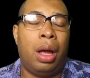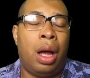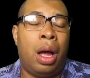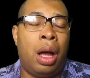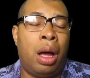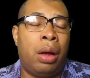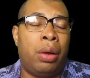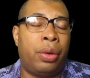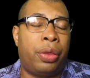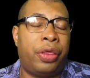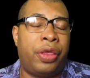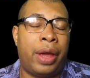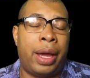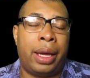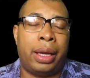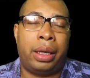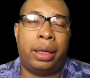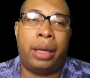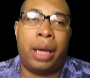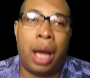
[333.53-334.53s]
Oh,
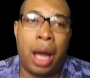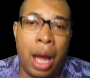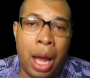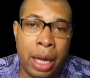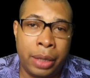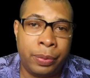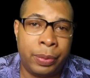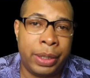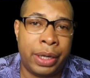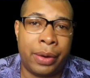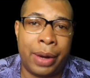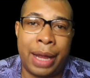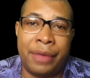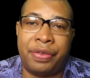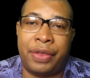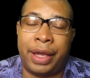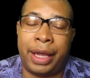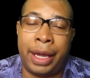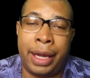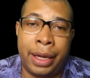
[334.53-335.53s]
thank God we are
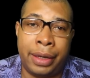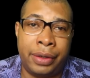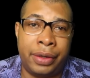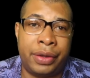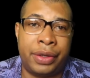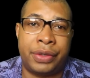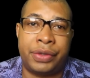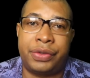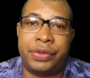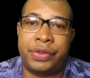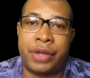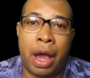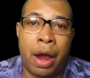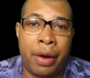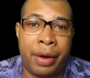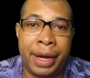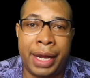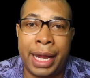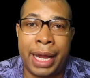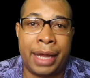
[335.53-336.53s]
at the end of this
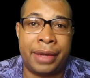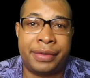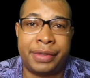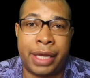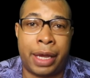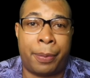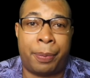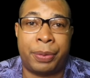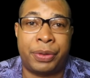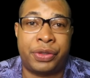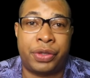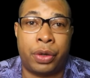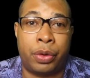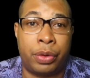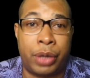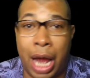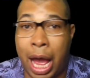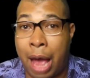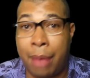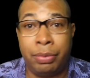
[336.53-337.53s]
sorry-ass
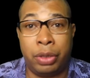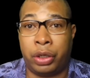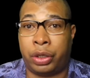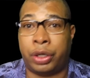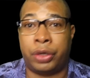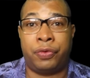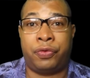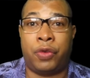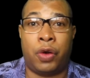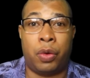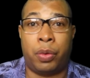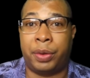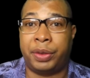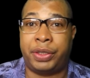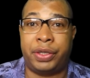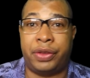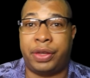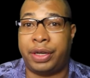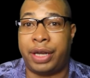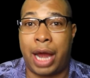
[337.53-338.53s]
episode. I'm looking
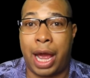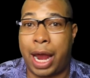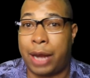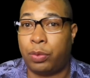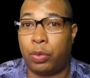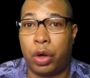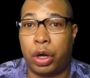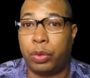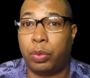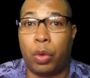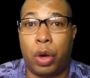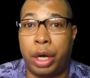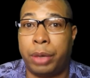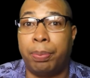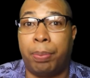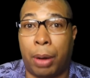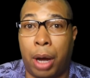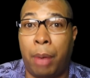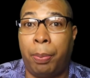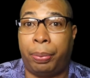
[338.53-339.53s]
forward to the
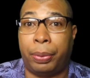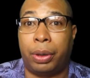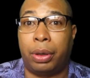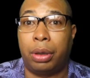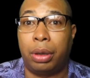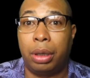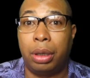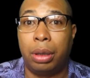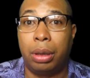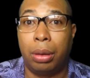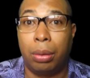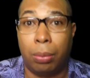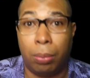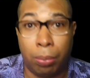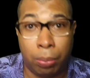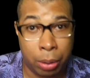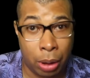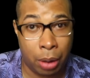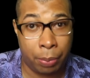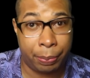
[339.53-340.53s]
911
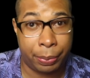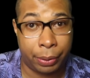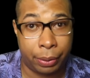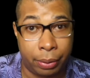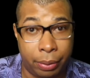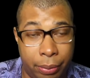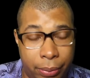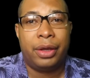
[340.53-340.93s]
bumper.